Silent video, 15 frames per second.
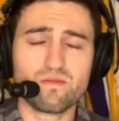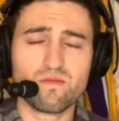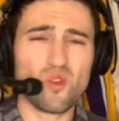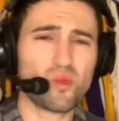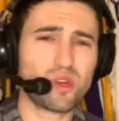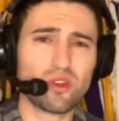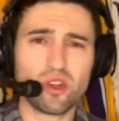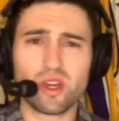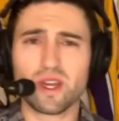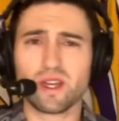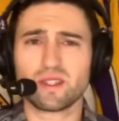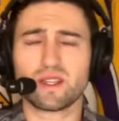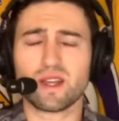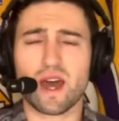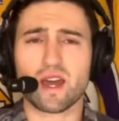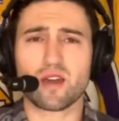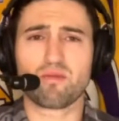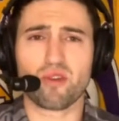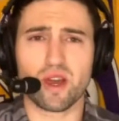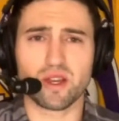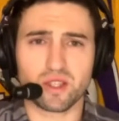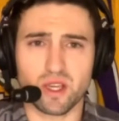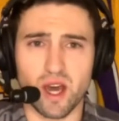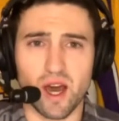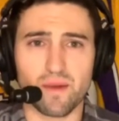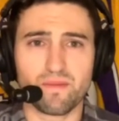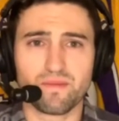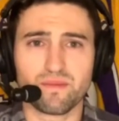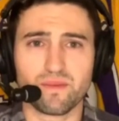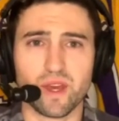when you look at Dak Prescott
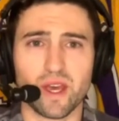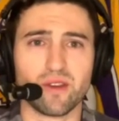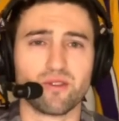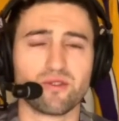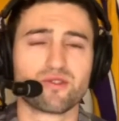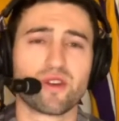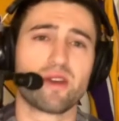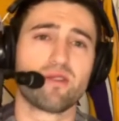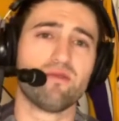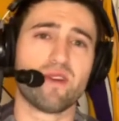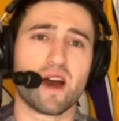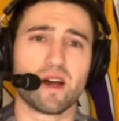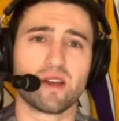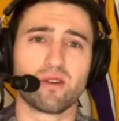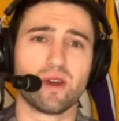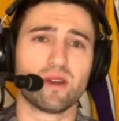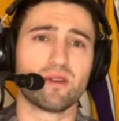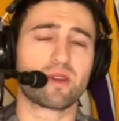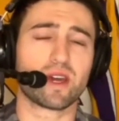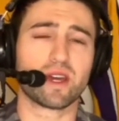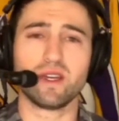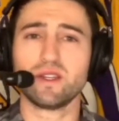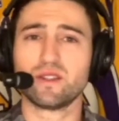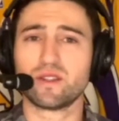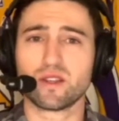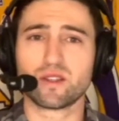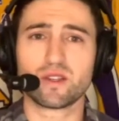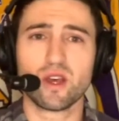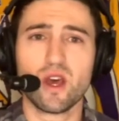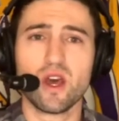and you're trying to evaluate, okay, is
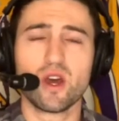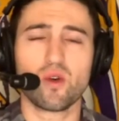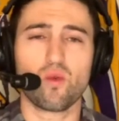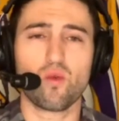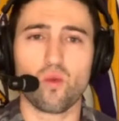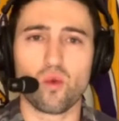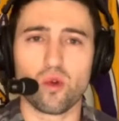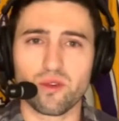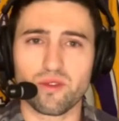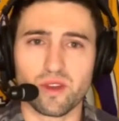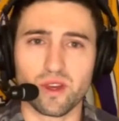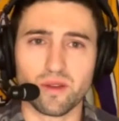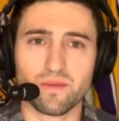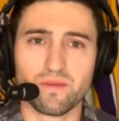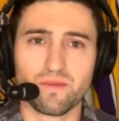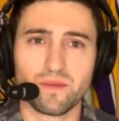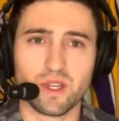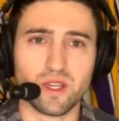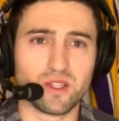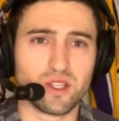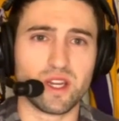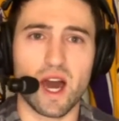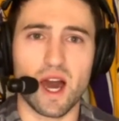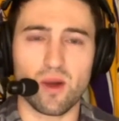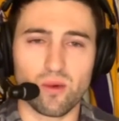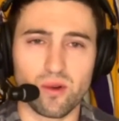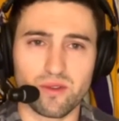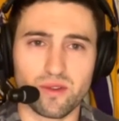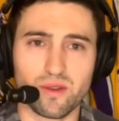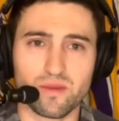this worth it? Is it not
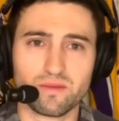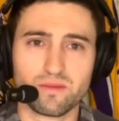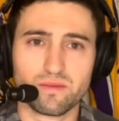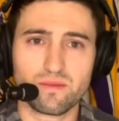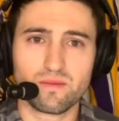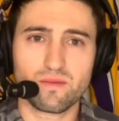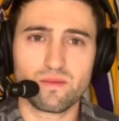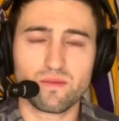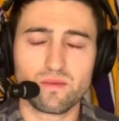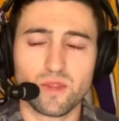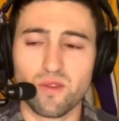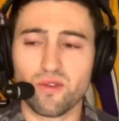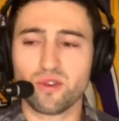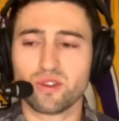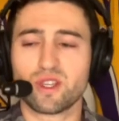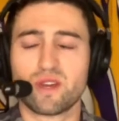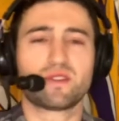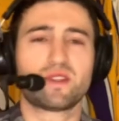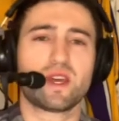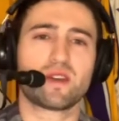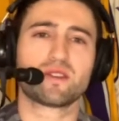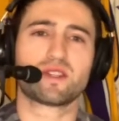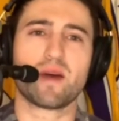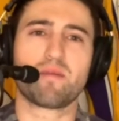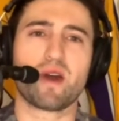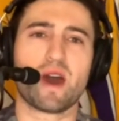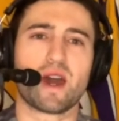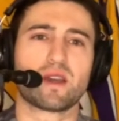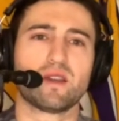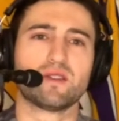worth it? You first have to take a step
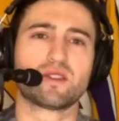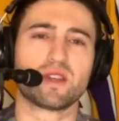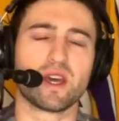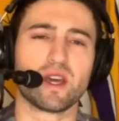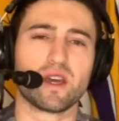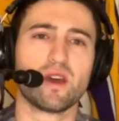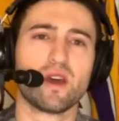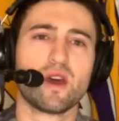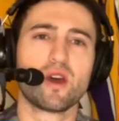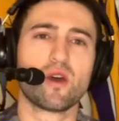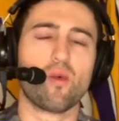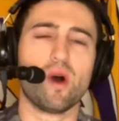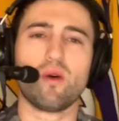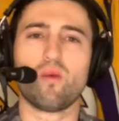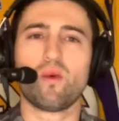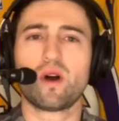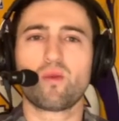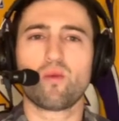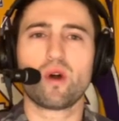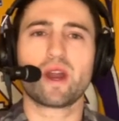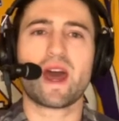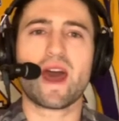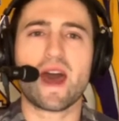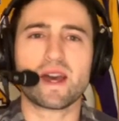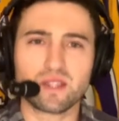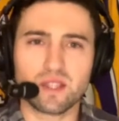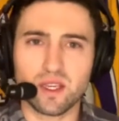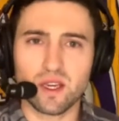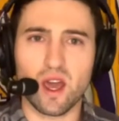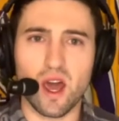back and say, well, what has
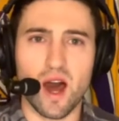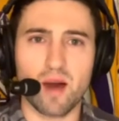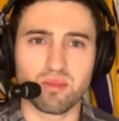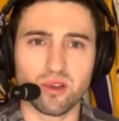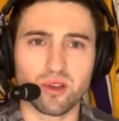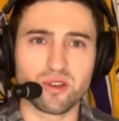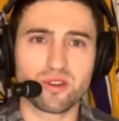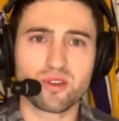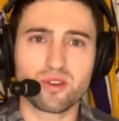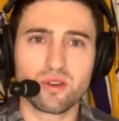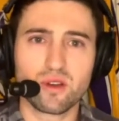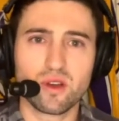he accomplished